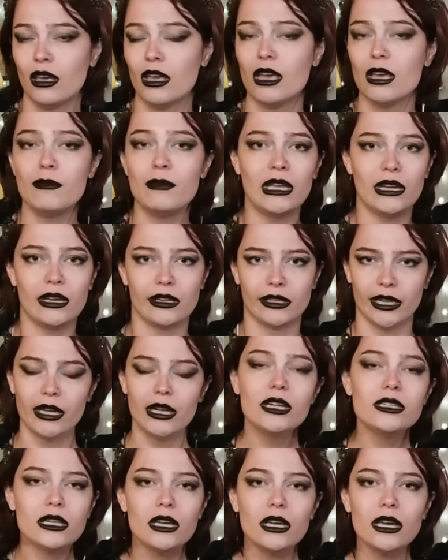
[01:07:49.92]
Immediately.
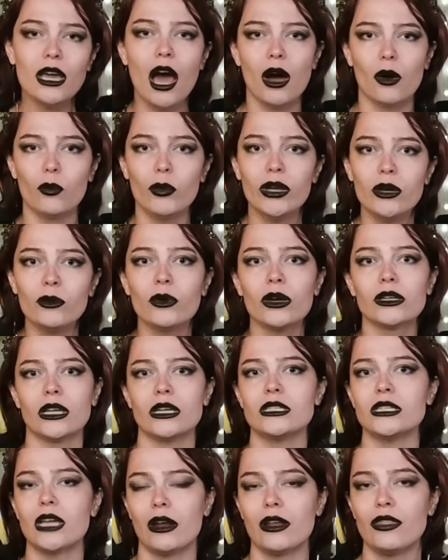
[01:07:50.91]
He's like, yeah, we can work
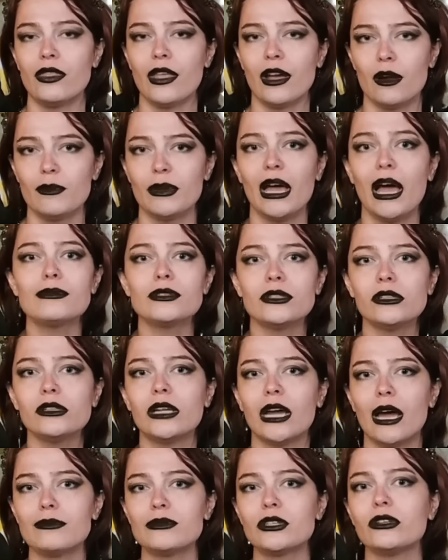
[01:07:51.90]
things out in therapy.
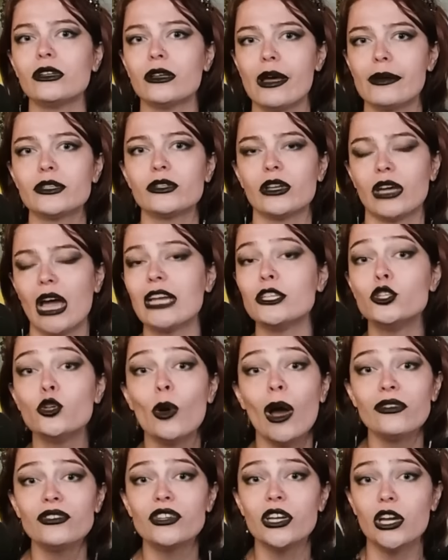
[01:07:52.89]
Absolutely, absolutely, absolutely. I do
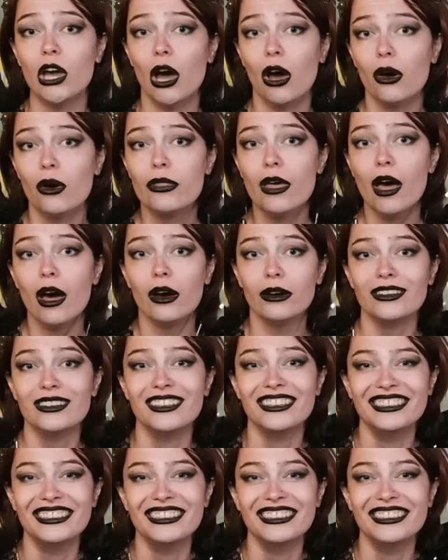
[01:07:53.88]
have to go, though.